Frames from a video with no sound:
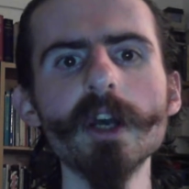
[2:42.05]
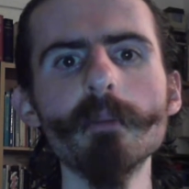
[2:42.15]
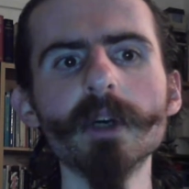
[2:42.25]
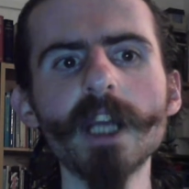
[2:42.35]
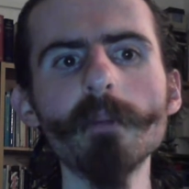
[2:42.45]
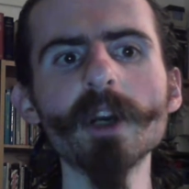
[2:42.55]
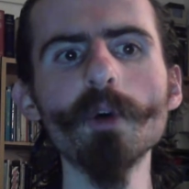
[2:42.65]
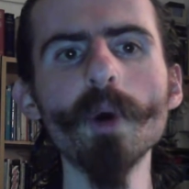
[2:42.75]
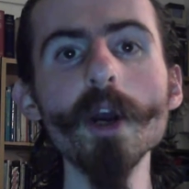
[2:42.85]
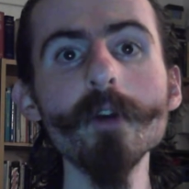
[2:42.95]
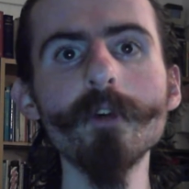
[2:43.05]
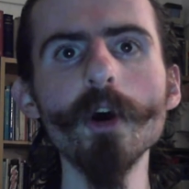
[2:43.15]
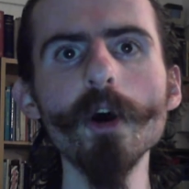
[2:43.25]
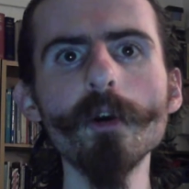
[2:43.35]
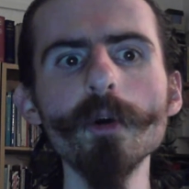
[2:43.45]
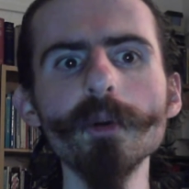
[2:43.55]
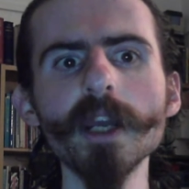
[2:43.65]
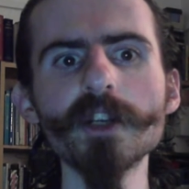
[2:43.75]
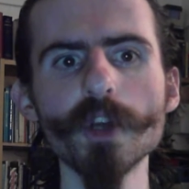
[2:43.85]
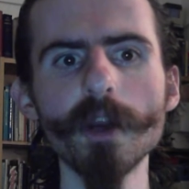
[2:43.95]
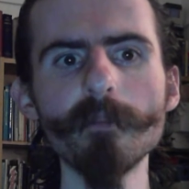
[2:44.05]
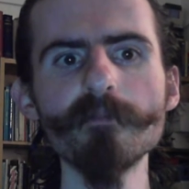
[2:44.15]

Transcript: becoming aware of her own nature,